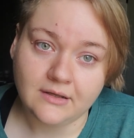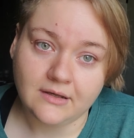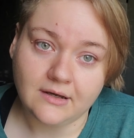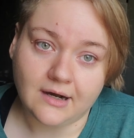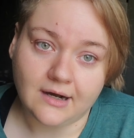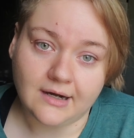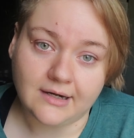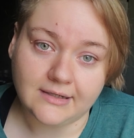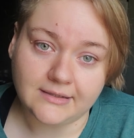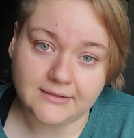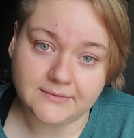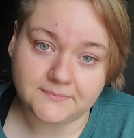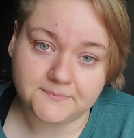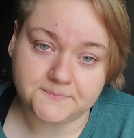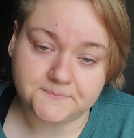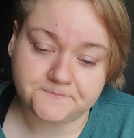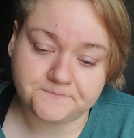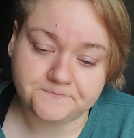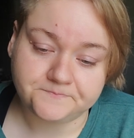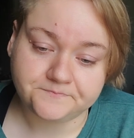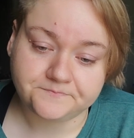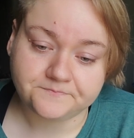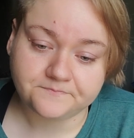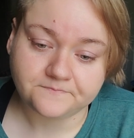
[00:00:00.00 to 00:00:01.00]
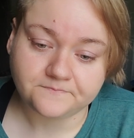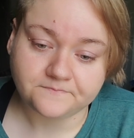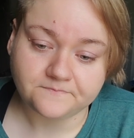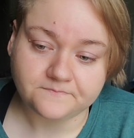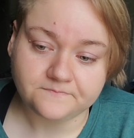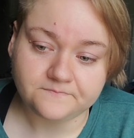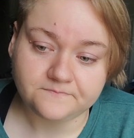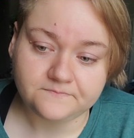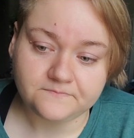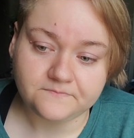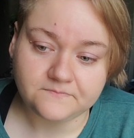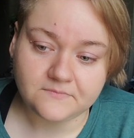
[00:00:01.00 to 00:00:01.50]
And
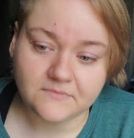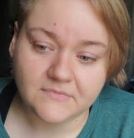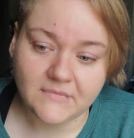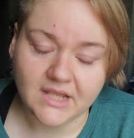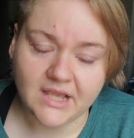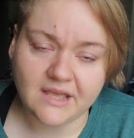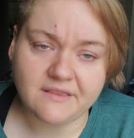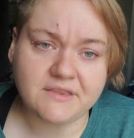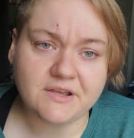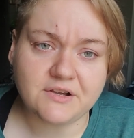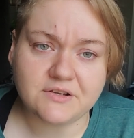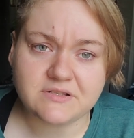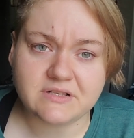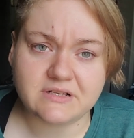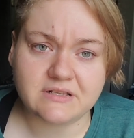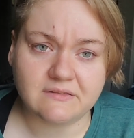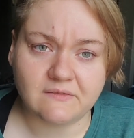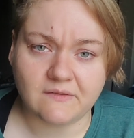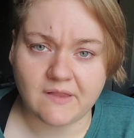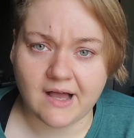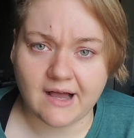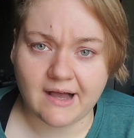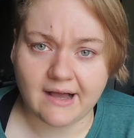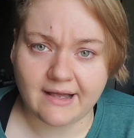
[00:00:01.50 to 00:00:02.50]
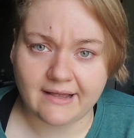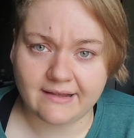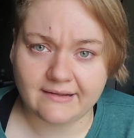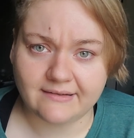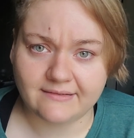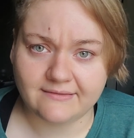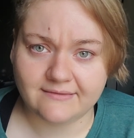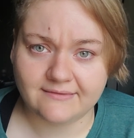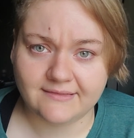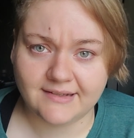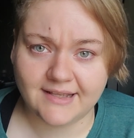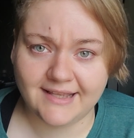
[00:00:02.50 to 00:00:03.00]
there's a lot,
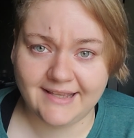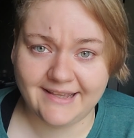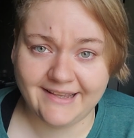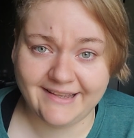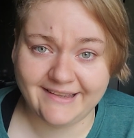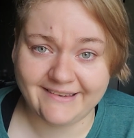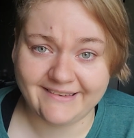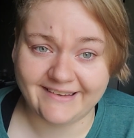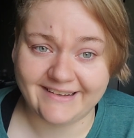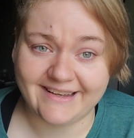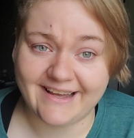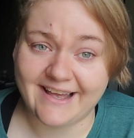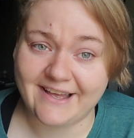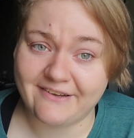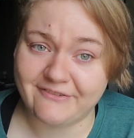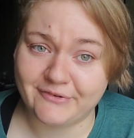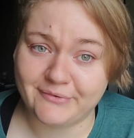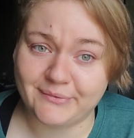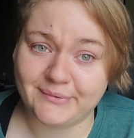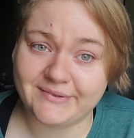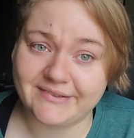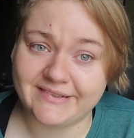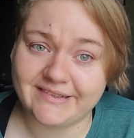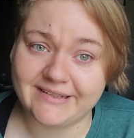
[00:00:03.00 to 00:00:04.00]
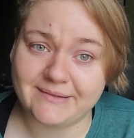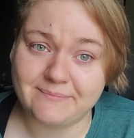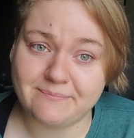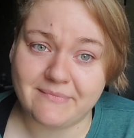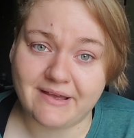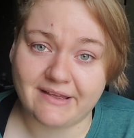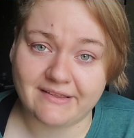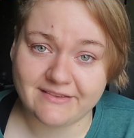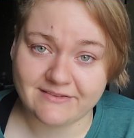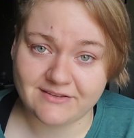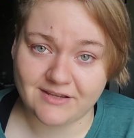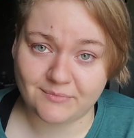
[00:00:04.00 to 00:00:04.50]
like I have a really
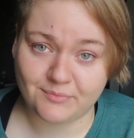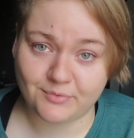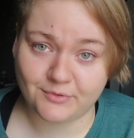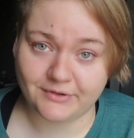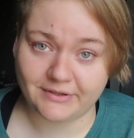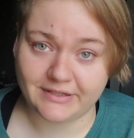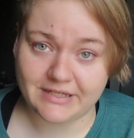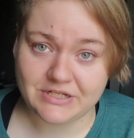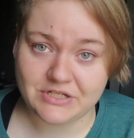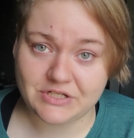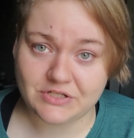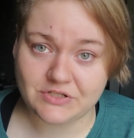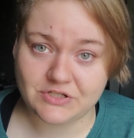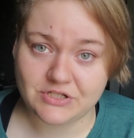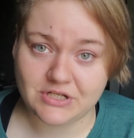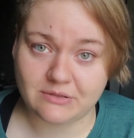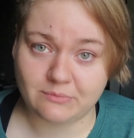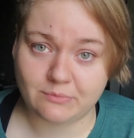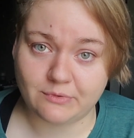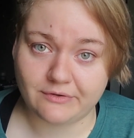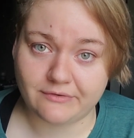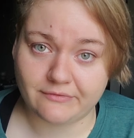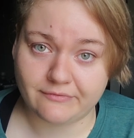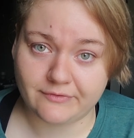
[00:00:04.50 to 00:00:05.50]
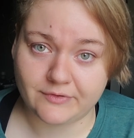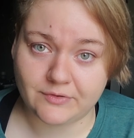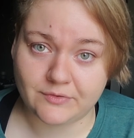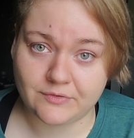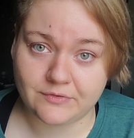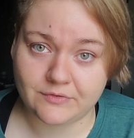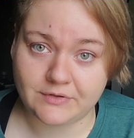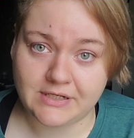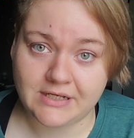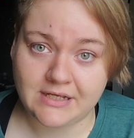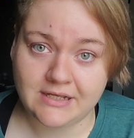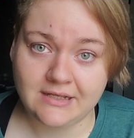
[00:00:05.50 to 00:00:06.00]
messed up relationship with
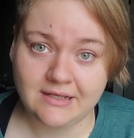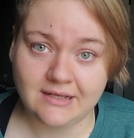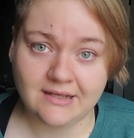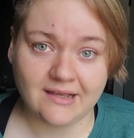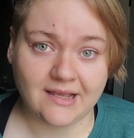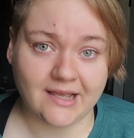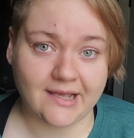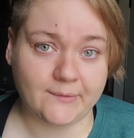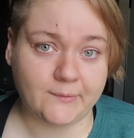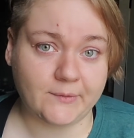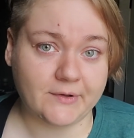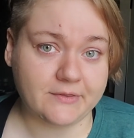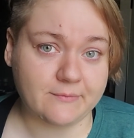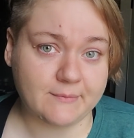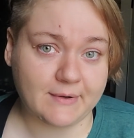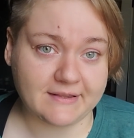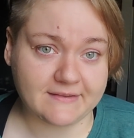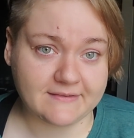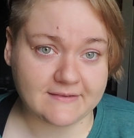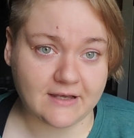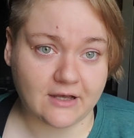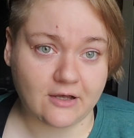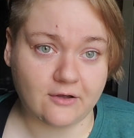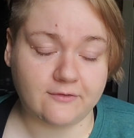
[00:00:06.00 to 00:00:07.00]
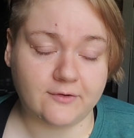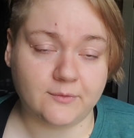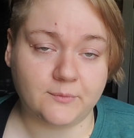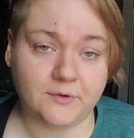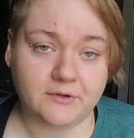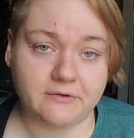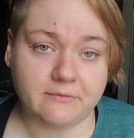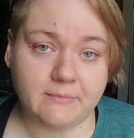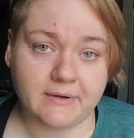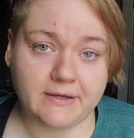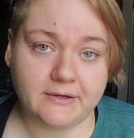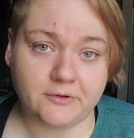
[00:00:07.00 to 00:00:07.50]
food and with myself and
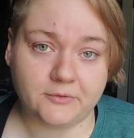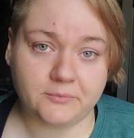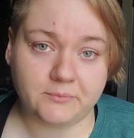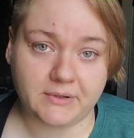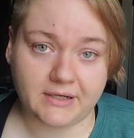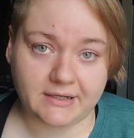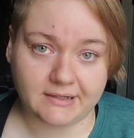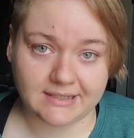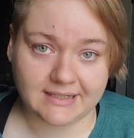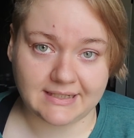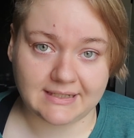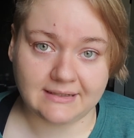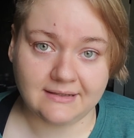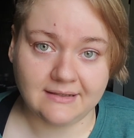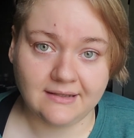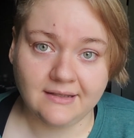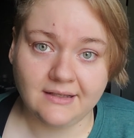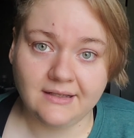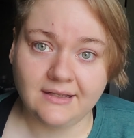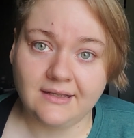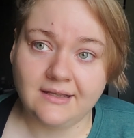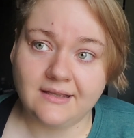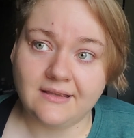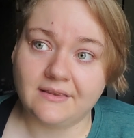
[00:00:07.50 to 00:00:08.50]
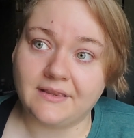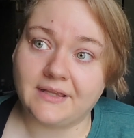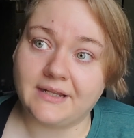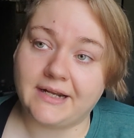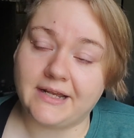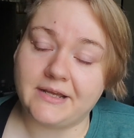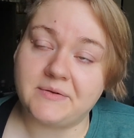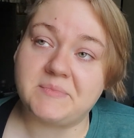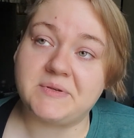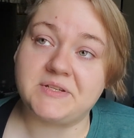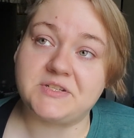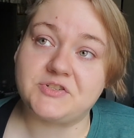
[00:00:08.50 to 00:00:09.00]
with my own body that
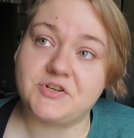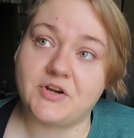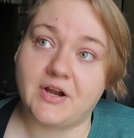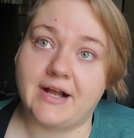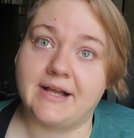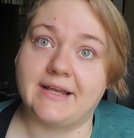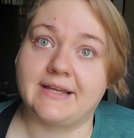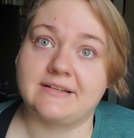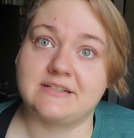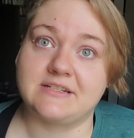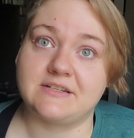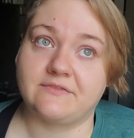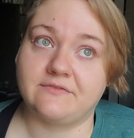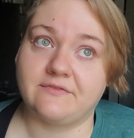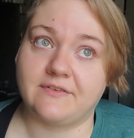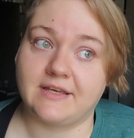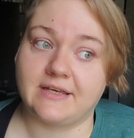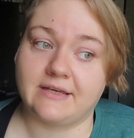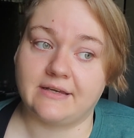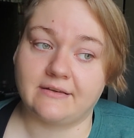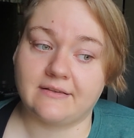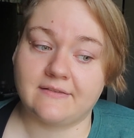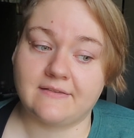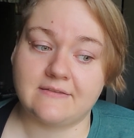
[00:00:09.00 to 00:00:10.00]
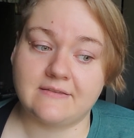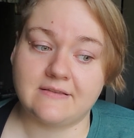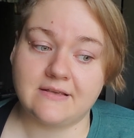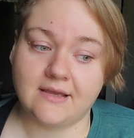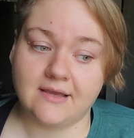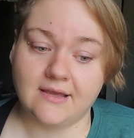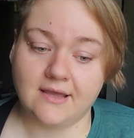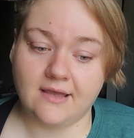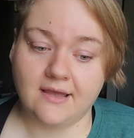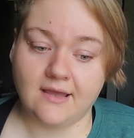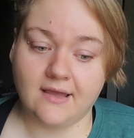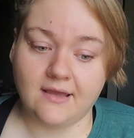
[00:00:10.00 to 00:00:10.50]
I've been trying to fix,
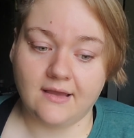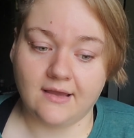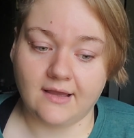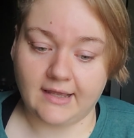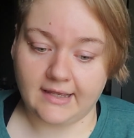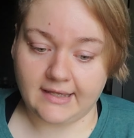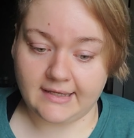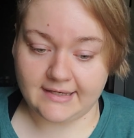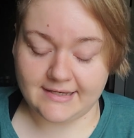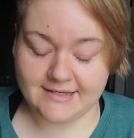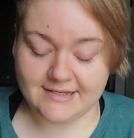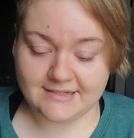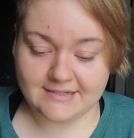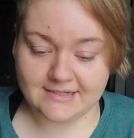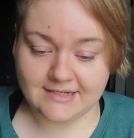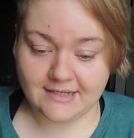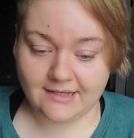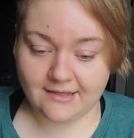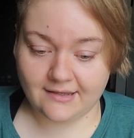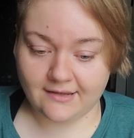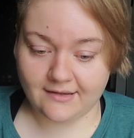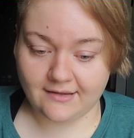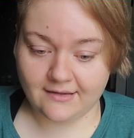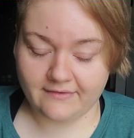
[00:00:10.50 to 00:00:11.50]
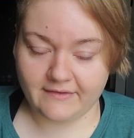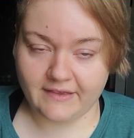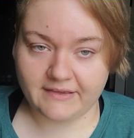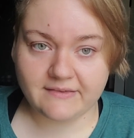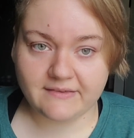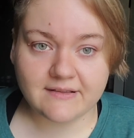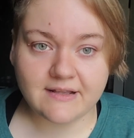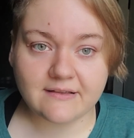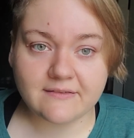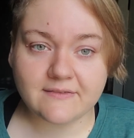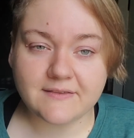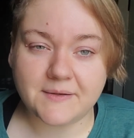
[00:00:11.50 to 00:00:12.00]
and that's
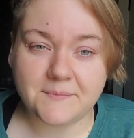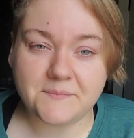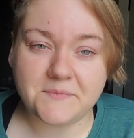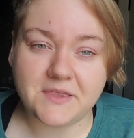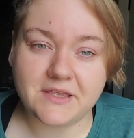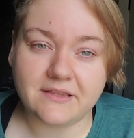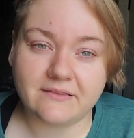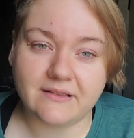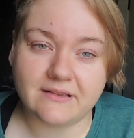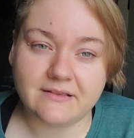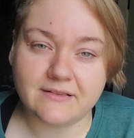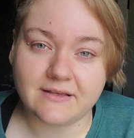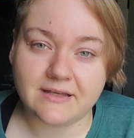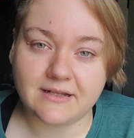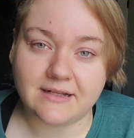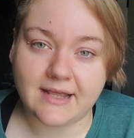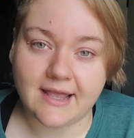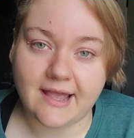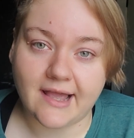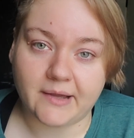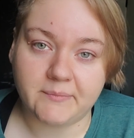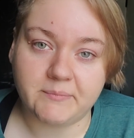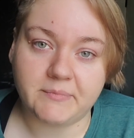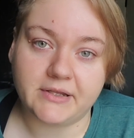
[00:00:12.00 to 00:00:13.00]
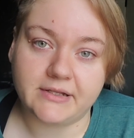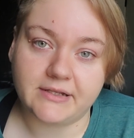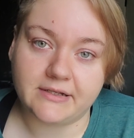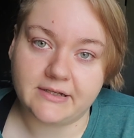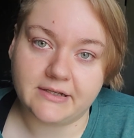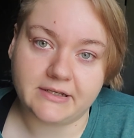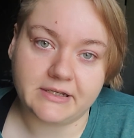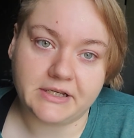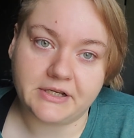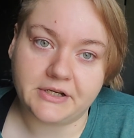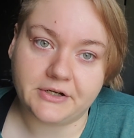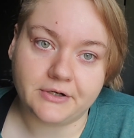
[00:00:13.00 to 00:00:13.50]
not something that's going to happen in a
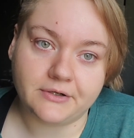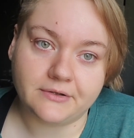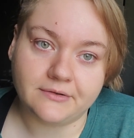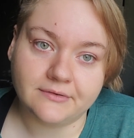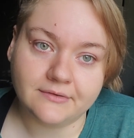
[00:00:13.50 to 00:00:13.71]
year.